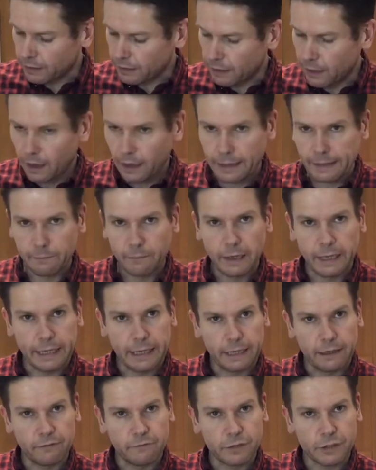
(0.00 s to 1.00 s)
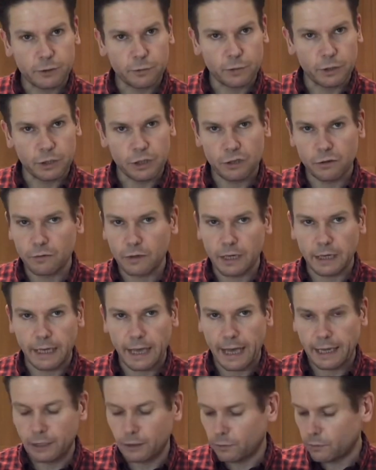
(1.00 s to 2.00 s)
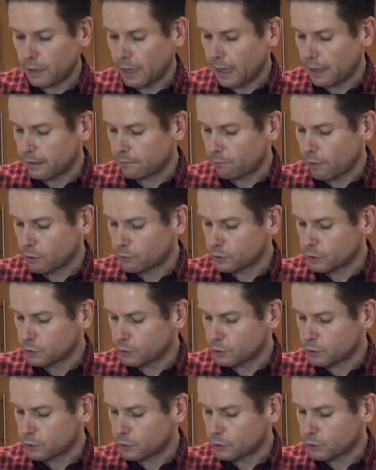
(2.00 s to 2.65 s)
lime leaves, which you can get in most